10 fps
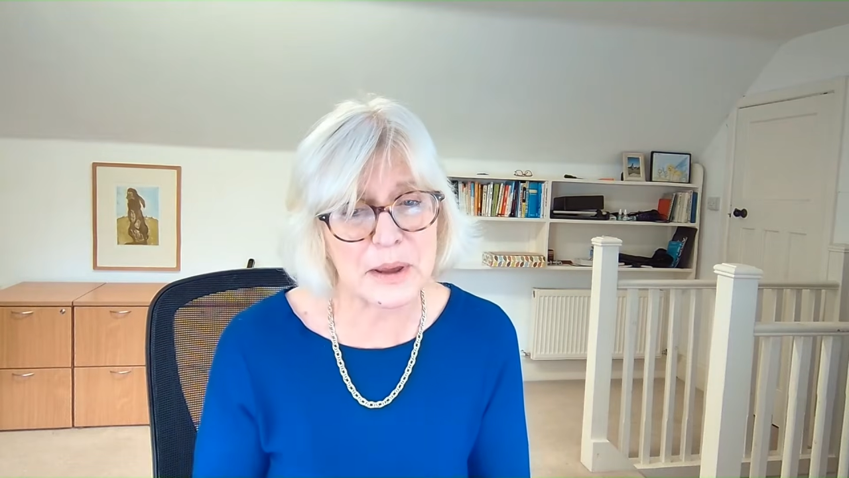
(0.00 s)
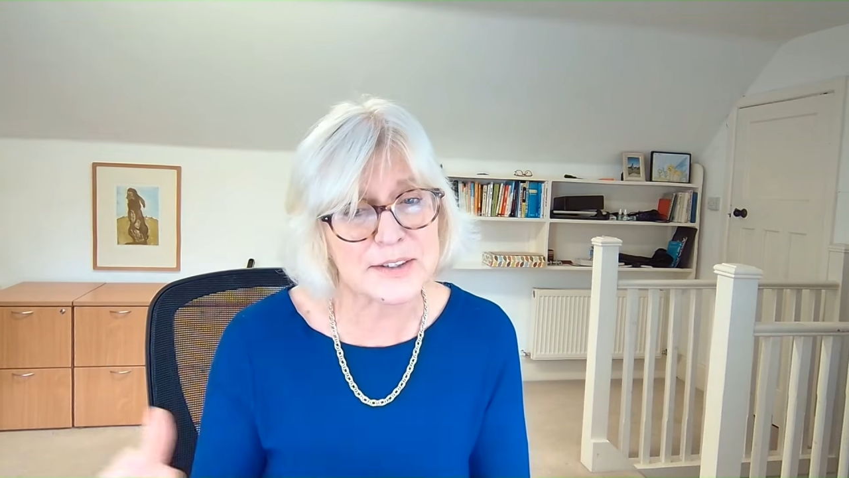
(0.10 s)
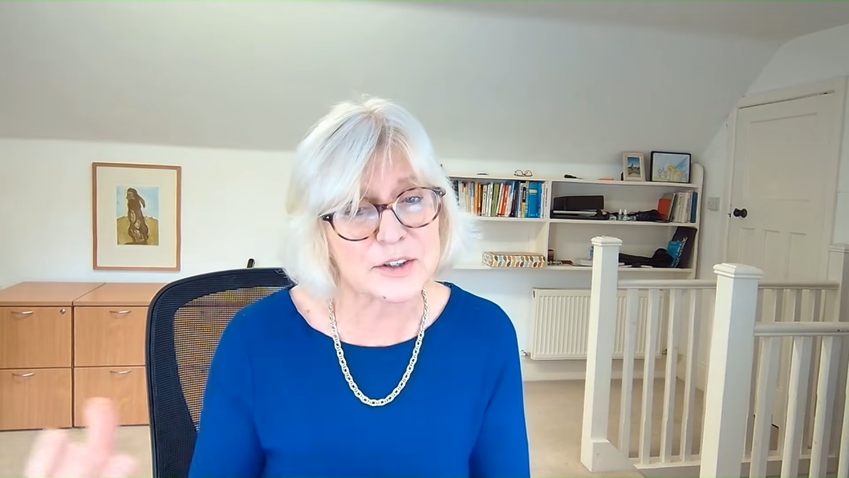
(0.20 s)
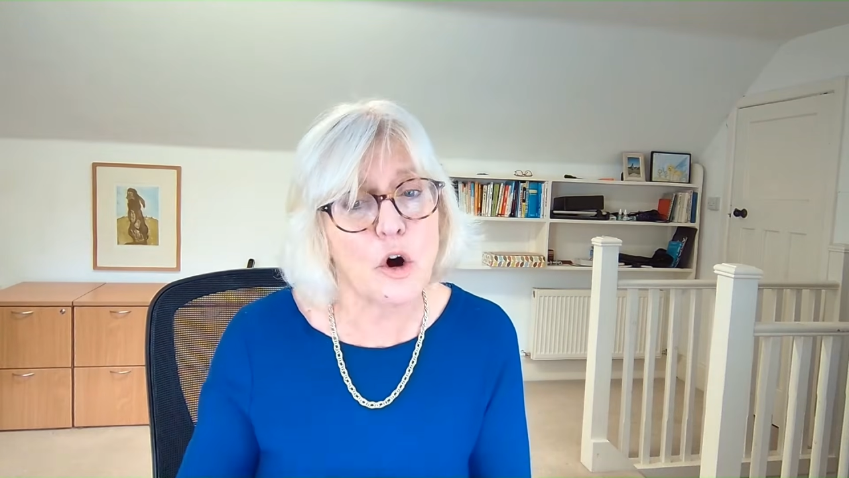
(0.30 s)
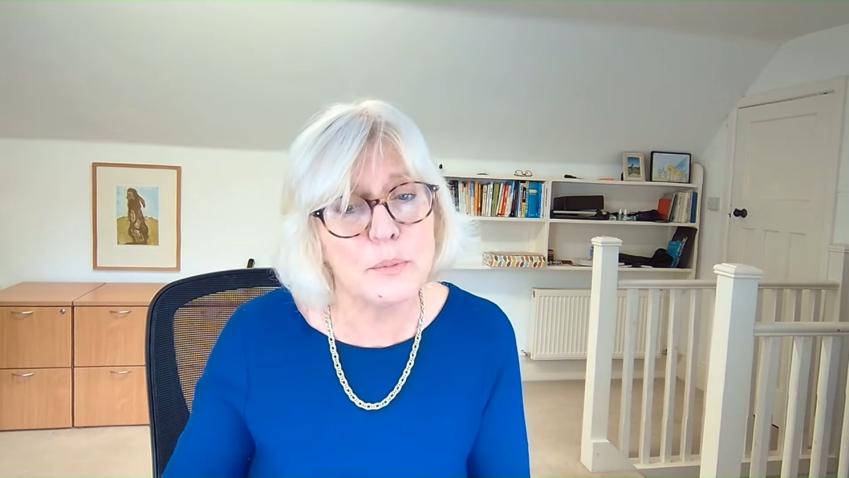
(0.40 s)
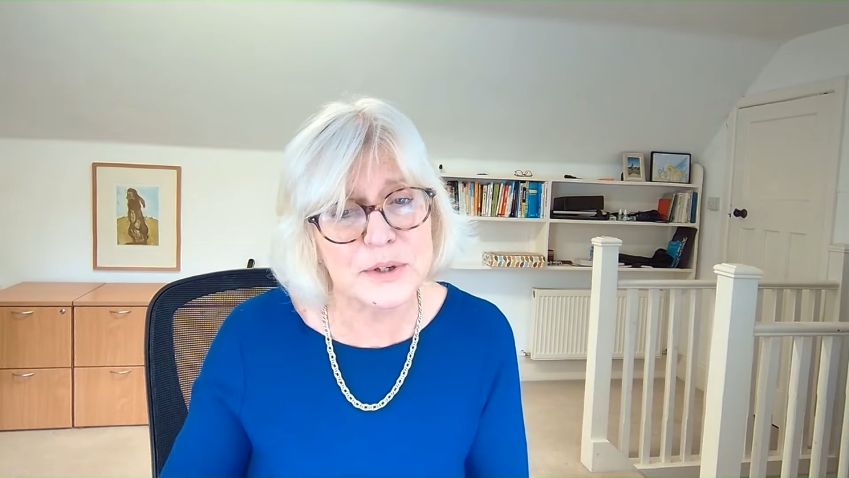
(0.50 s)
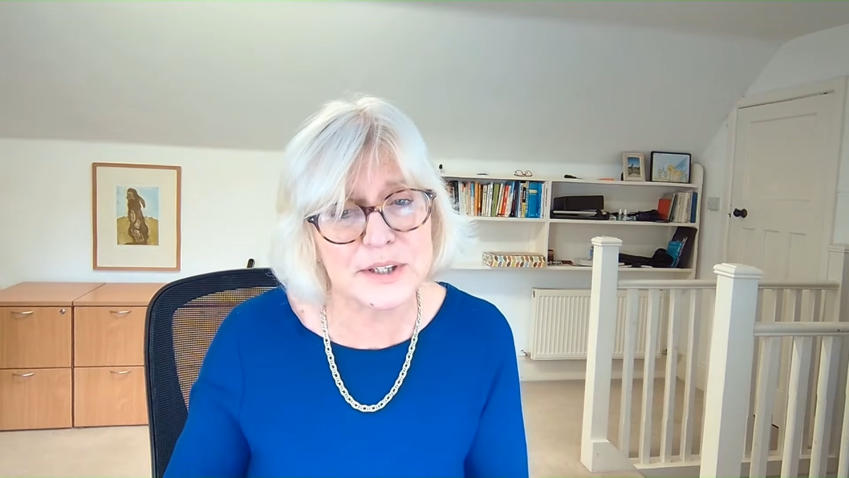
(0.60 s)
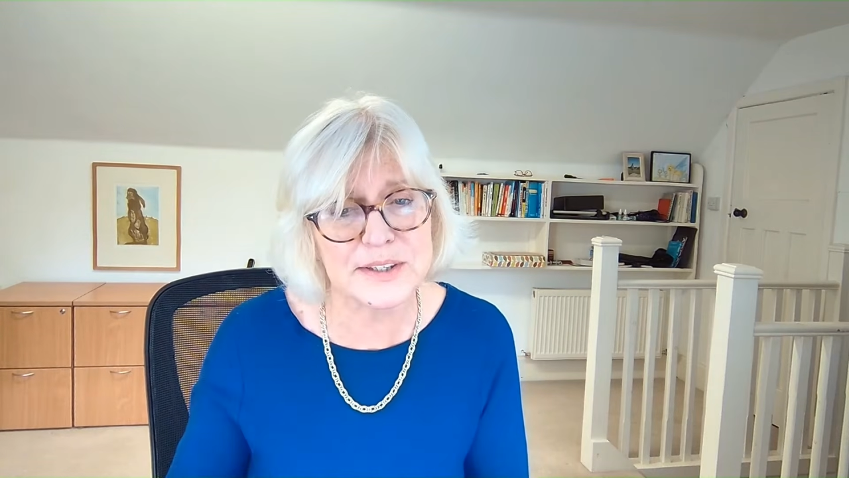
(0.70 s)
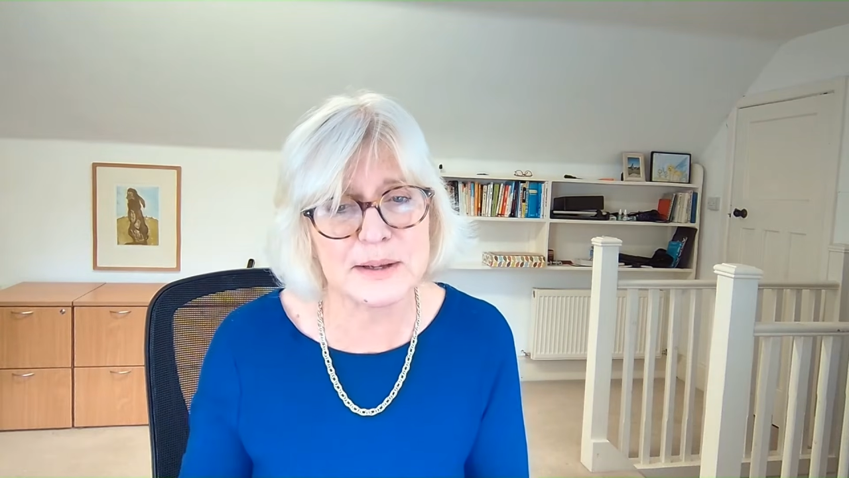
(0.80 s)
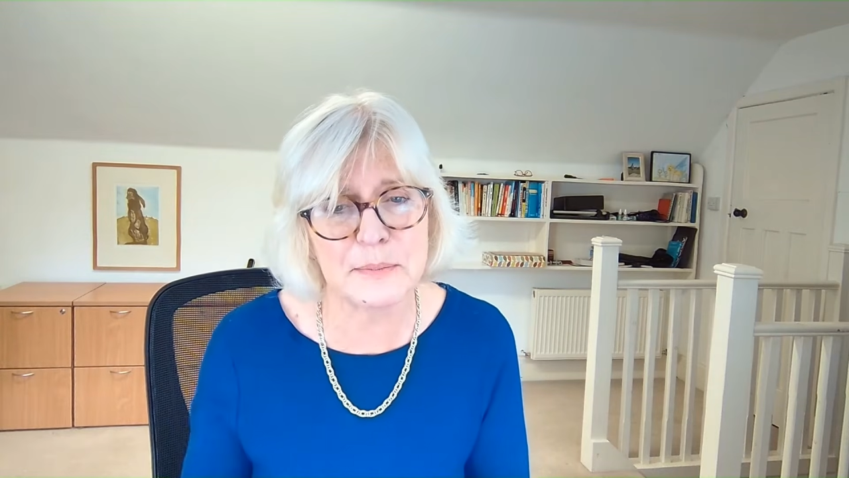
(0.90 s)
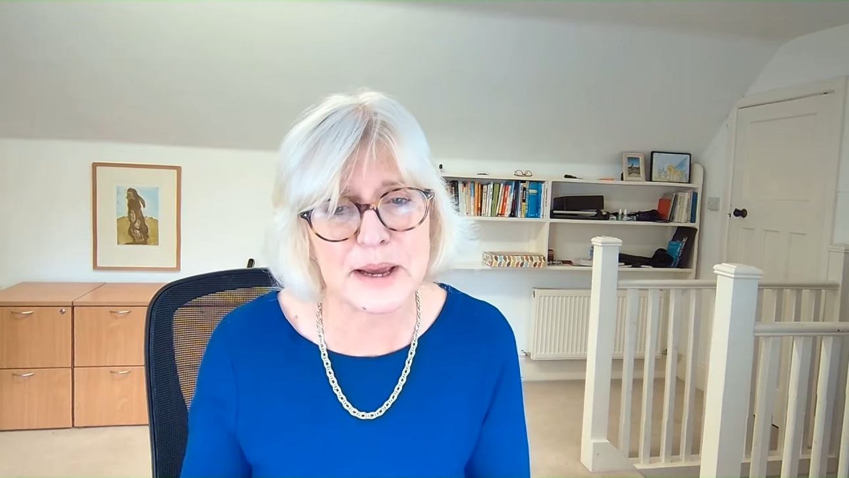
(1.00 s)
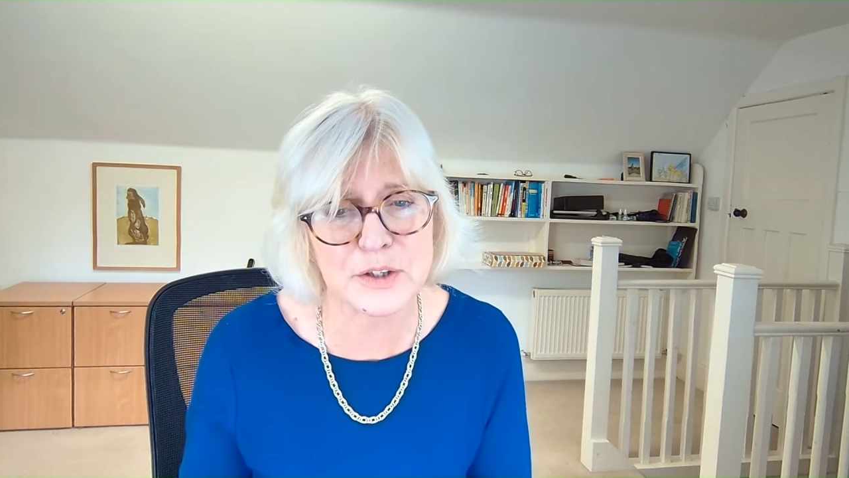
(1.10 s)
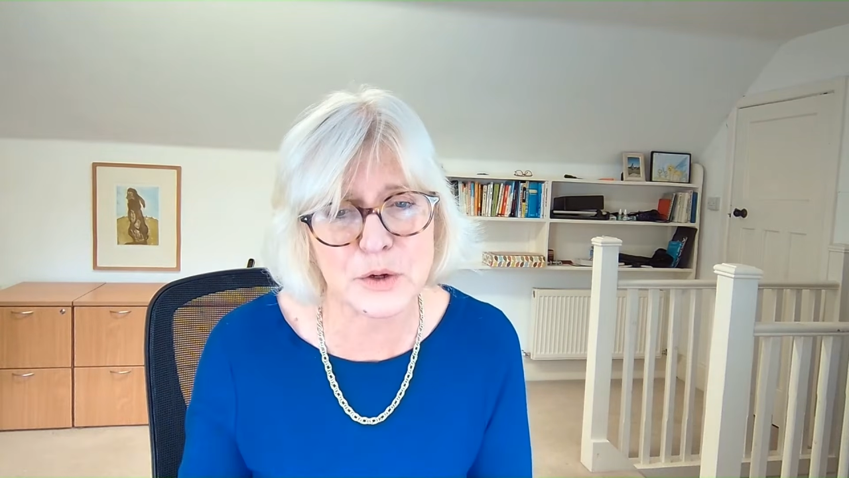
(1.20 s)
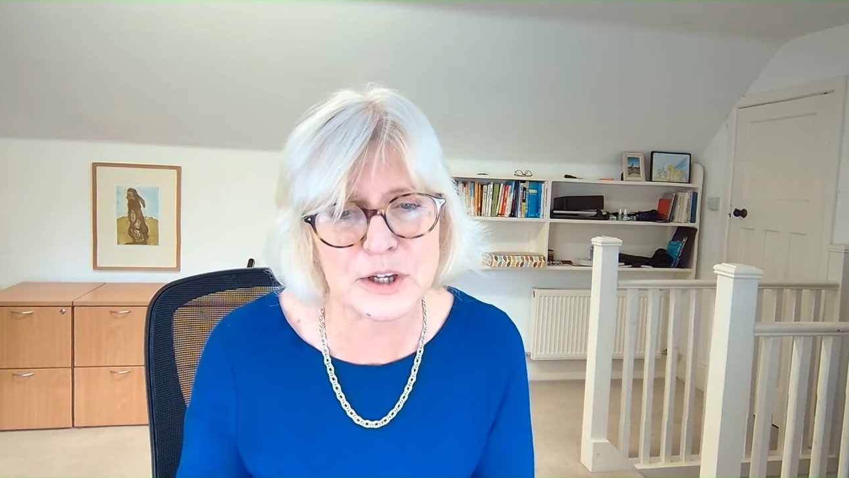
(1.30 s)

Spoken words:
because competency-based